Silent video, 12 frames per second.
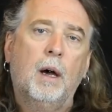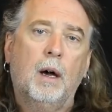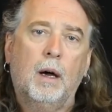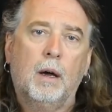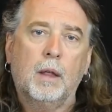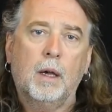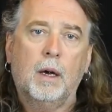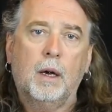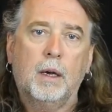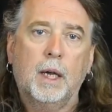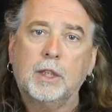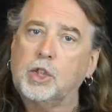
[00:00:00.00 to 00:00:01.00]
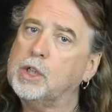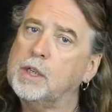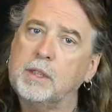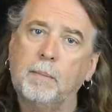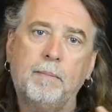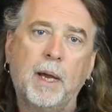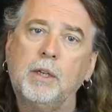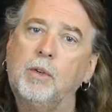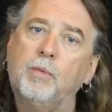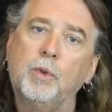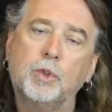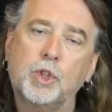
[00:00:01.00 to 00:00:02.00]
It's just
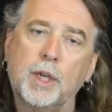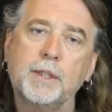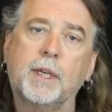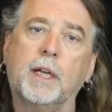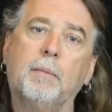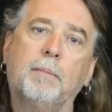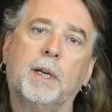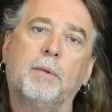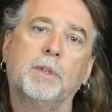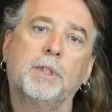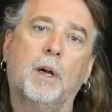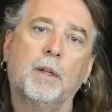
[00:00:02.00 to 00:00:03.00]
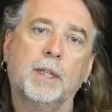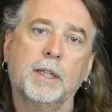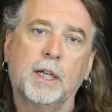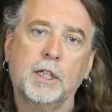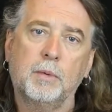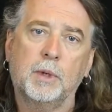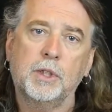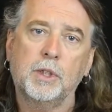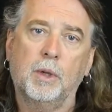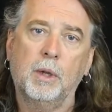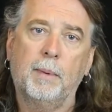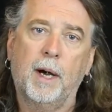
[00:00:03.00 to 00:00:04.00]
you will just get a better result, and that's what it's
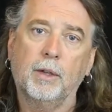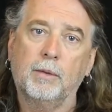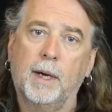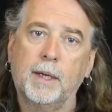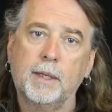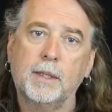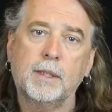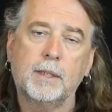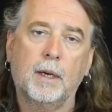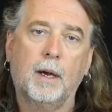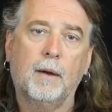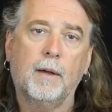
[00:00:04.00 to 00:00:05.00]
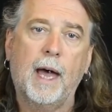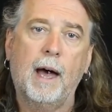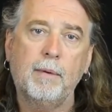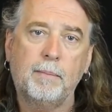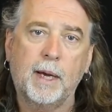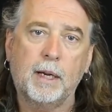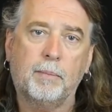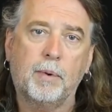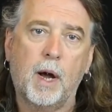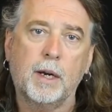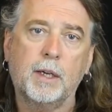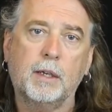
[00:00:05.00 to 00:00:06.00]
all about, right? It's have a better
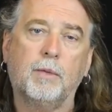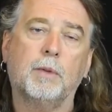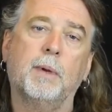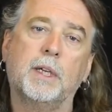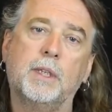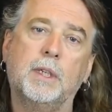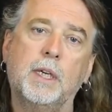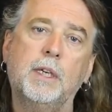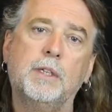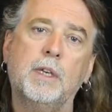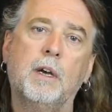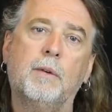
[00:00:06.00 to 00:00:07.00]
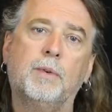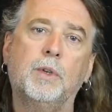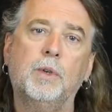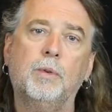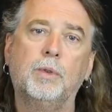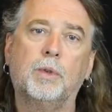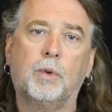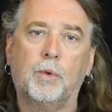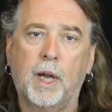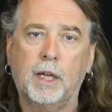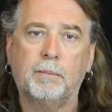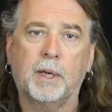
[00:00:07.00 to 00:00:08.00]
product that makes it easier for you to
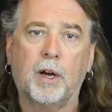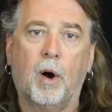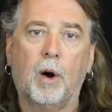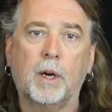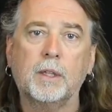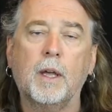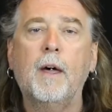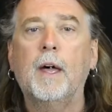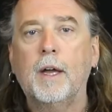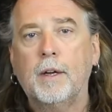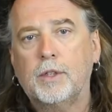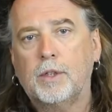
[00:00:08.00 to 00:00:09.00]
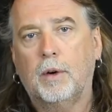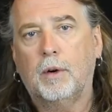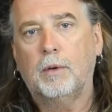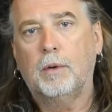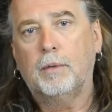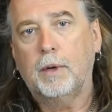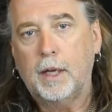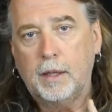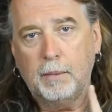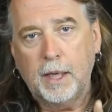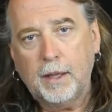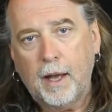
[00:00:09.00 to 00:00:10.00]
create better art. So in
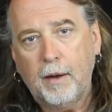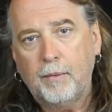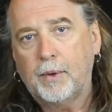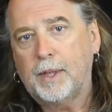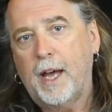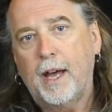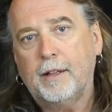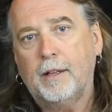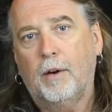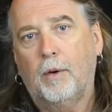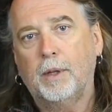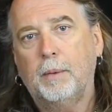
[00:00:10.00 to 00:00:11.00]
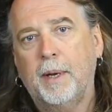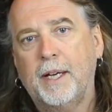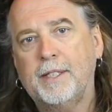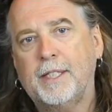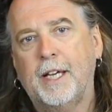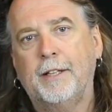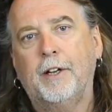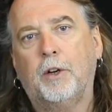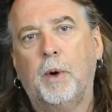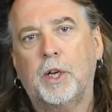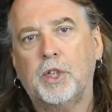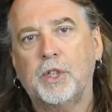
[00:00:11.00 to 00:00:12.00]
the meantime, for that, all the best. Send your
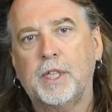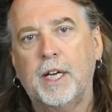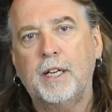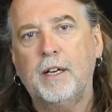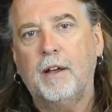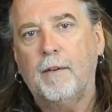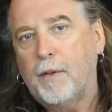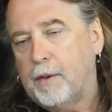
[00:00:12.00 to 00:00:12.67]
questions in.